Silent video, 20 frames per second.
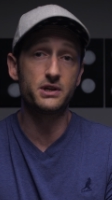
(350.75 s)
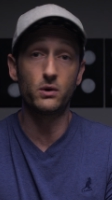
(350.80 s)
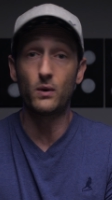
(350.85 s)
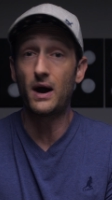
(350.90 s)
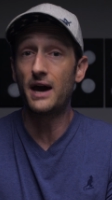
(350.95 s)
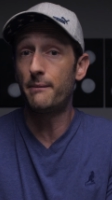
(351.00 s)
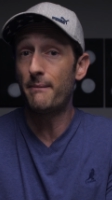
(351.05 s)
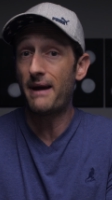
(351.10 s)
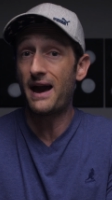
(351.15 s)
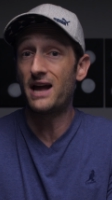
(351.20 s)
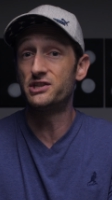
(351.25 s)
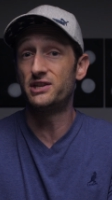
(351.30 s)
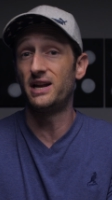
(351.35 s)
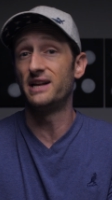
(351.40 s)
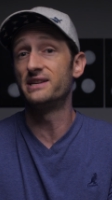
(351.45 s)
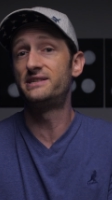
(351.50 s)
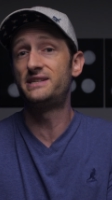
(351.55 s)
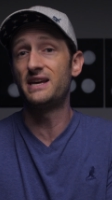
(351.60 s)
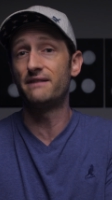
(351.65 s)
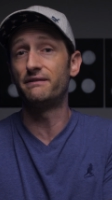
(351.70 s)
So I'd imagine
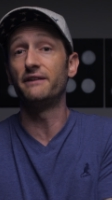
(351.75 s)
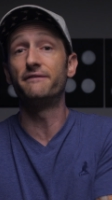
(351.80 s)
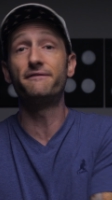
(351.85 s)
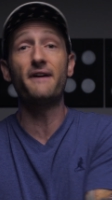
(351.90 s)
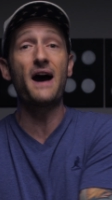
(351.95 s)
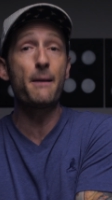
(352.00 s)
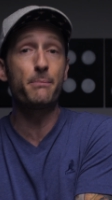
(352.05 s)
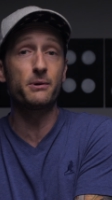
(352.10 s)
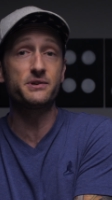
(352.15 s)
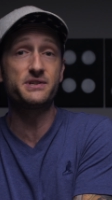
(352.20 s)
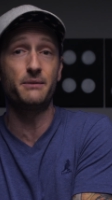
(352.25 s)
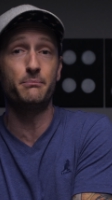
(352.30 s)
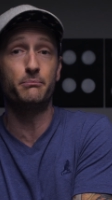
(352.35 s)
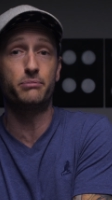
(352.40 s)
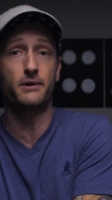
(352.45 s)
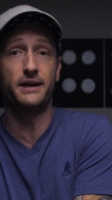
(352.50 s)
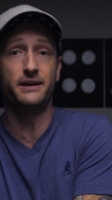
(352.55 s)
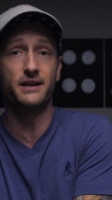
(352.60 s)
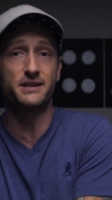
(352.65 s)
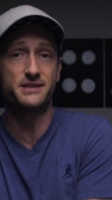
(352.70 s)
at 75%
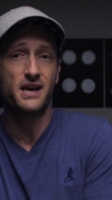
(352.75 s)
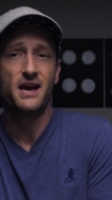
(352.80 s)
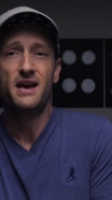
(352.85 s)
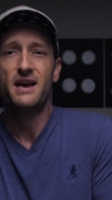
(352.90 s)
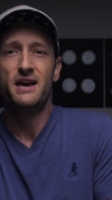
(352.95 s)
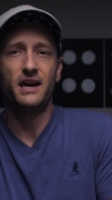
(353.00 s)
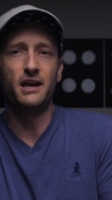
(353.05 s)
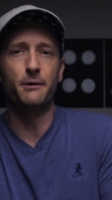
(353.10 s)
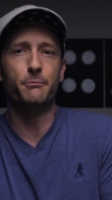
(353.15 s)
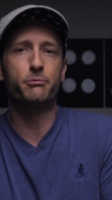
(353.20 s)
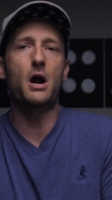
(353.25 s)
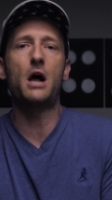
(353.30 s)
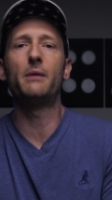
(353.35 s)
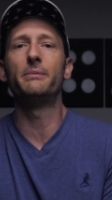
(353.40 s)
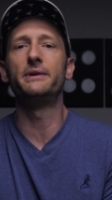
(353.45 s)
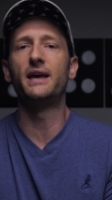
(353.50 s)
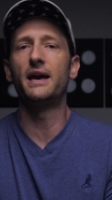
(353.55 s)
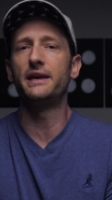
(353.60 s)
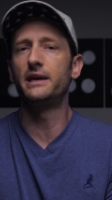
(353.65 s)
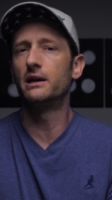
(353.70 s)
brightness, it'd
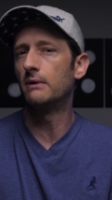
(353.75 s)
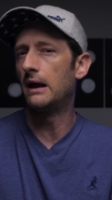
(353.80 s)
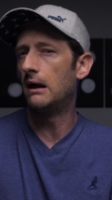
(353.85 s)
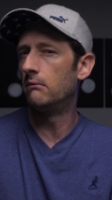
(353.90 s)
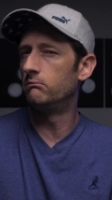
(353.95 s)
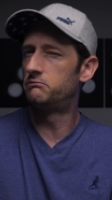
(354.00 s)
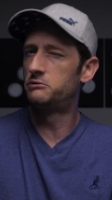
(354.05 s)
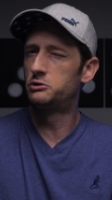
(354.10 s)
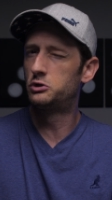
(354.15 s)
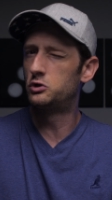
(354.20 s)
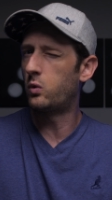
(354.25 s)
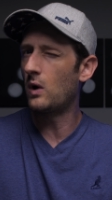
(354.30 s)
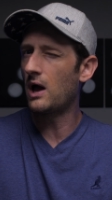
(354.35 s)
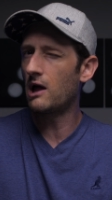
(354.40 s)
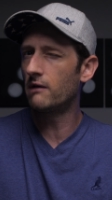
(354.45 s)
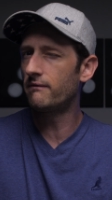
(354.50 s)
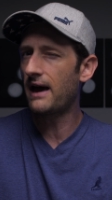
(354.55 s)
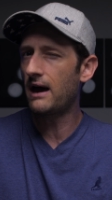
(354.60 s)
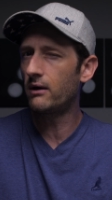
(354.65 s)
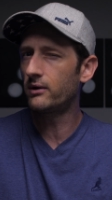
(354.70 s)
probably get you around
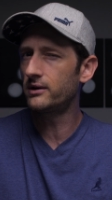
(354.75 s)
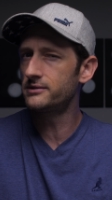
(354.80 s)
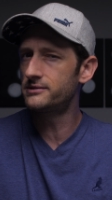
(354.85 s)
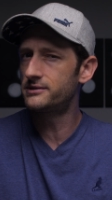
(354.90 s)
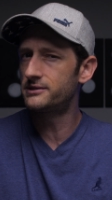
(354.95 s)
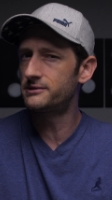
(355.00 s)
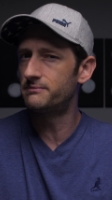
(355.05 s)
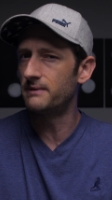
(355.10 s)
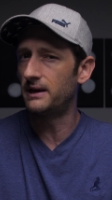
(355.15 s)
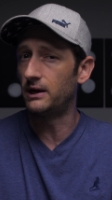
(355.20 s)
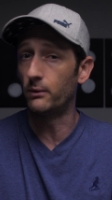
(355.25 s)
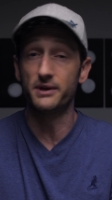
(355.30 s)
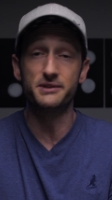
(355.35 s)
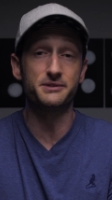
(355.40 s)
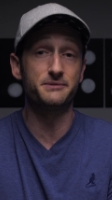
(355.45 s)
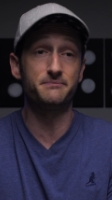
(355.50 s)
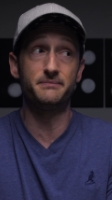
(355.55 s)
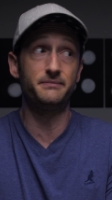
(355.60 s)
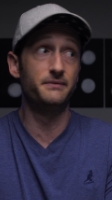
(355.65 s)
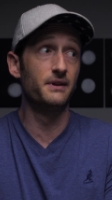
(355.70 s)
12 hours.
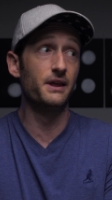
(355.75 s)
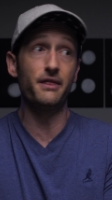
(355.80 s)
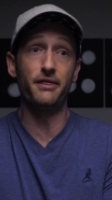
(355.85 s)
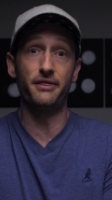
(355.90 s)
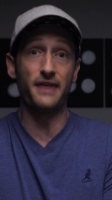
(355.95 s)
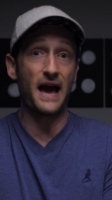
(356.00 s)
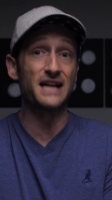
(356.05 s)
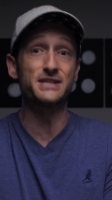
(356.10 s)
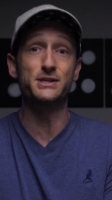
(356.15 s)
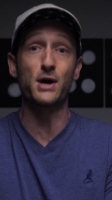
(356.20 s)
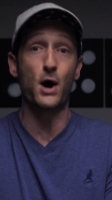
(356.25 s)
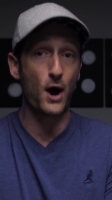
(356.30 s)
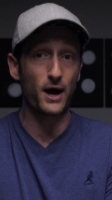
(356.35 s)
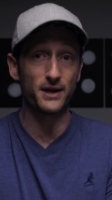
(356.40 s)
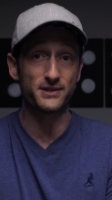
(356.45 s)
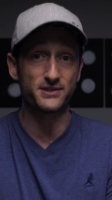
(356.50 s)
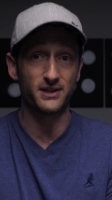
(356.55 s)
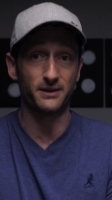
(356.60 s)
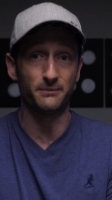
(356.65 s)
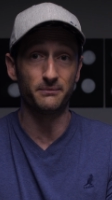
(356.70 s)
Anyways, that's
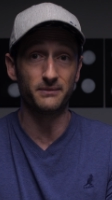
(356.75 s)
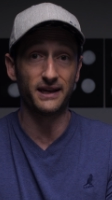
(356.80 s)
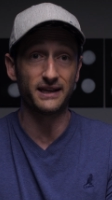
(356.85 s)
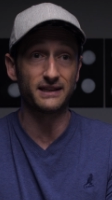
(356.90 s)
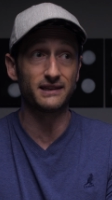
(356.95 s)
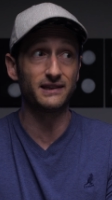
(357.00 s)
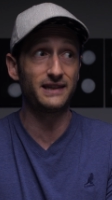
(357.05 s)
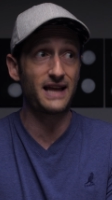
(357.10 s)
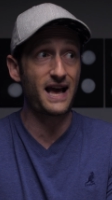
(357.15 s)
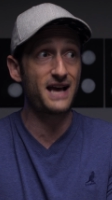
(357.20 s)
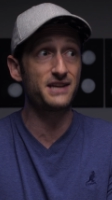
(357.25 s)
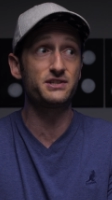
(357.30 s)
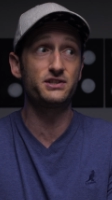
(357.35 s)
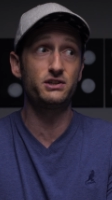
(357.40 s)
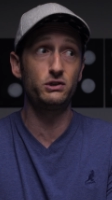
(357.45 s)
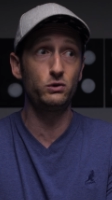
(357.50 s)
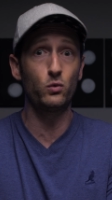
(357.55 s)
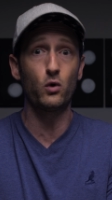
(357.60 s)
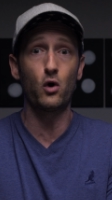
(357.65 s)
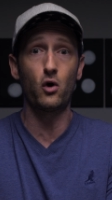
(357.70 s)
awesome, like
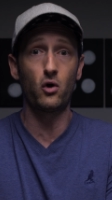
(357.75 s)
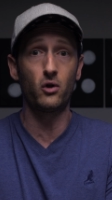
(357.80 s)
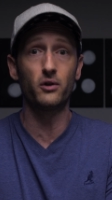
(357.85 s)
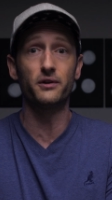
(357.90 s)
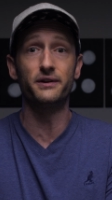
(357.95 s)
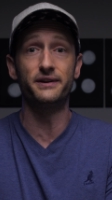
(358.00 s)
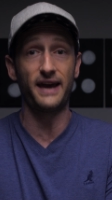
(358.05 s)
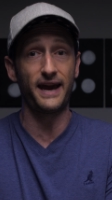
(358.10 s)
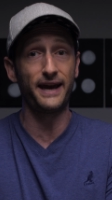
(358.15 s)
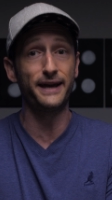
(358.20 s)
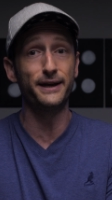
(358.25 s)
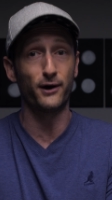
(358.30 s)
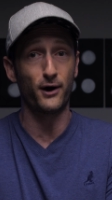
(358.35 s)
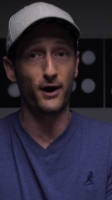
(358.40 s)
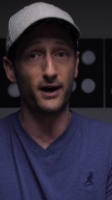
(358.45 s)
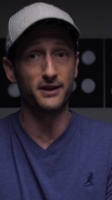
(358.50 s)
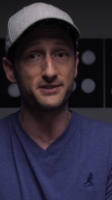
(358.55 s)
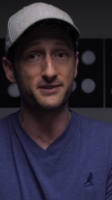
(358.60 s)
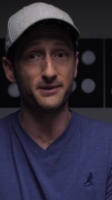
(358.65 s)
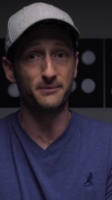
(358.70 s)
last you all day
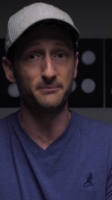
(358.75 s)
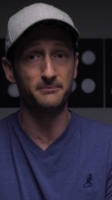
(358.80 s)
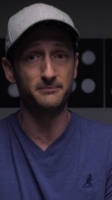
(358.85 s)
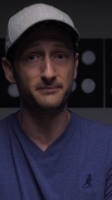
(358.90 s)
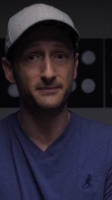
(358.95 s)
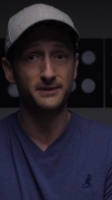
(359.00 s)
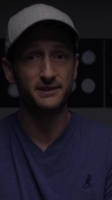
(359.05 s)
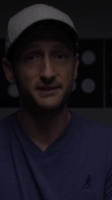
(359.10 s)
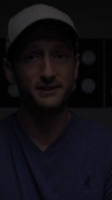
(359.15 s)
awesome.